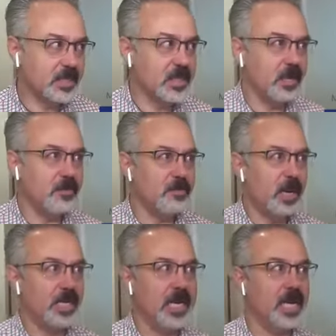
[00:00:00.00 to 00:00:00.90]
And that's not
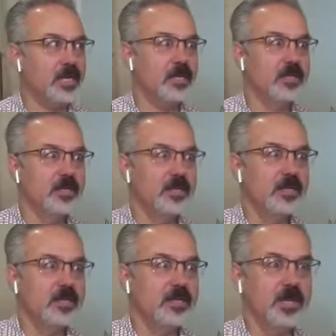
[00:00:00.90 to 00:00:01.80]
Pollyanna,
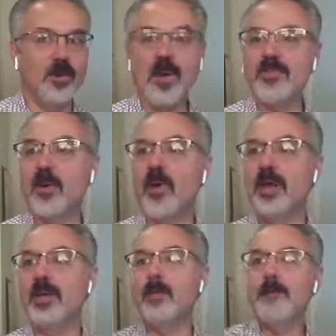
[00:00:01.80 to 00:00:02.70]
you know, waving a
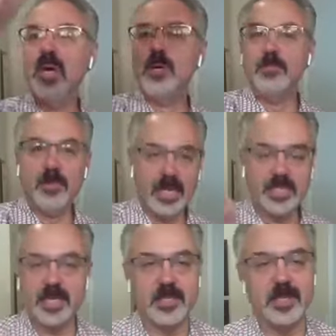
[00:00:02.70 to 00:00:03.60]
wand, boom,
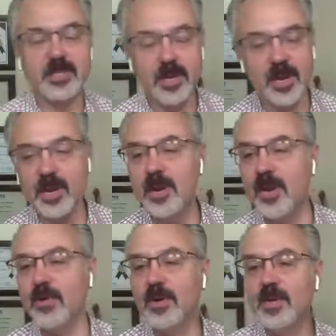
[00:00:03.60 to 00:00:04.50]
it's easy. No, no, no,
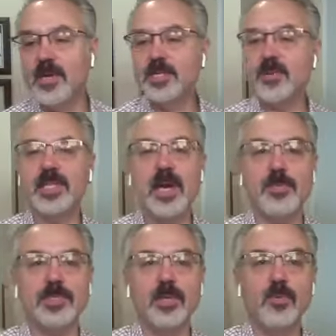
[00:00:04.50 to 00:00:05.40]
no, no. It's quite
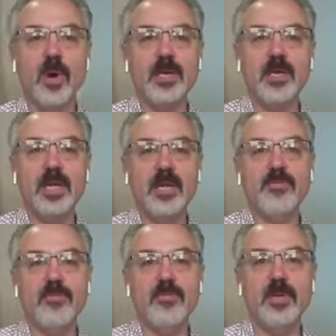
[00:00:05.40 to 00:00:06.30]
the opposite. What
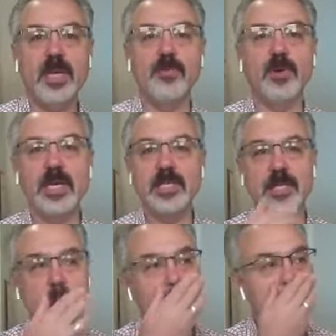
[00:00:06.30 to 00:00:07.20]
if it were
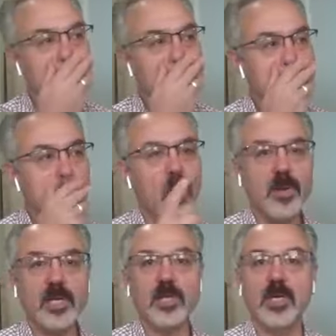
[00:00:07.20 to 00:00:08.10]
easy?
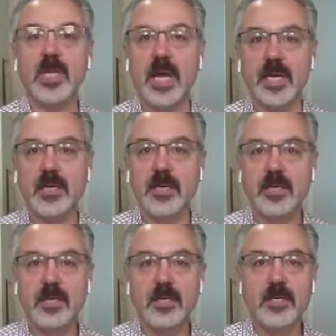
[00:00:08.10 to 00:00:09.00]
What would it look like?
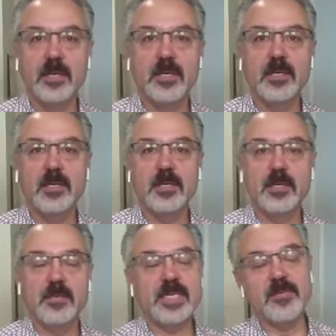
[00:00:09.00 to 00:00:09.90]

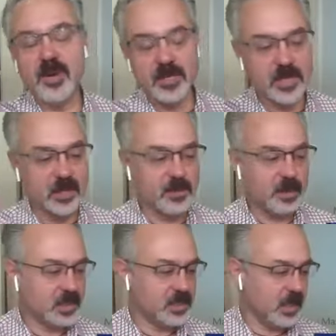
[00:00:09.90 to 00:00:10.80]
I mean, Tim Ferriss
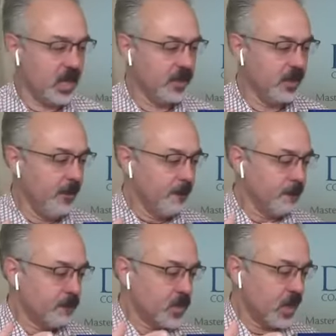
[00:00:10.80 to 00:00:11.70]
talks about this a lot.
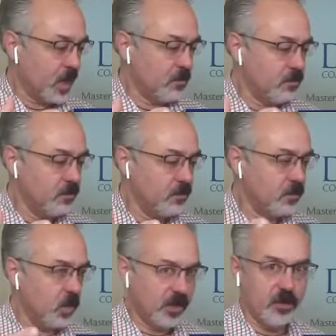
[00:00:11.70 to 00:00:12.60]
Um,
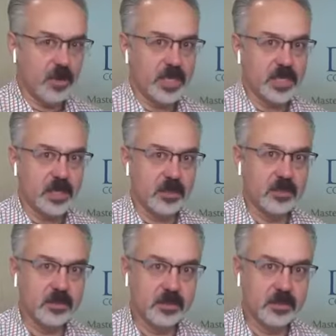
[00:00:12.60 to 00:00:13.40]
what if it were easy?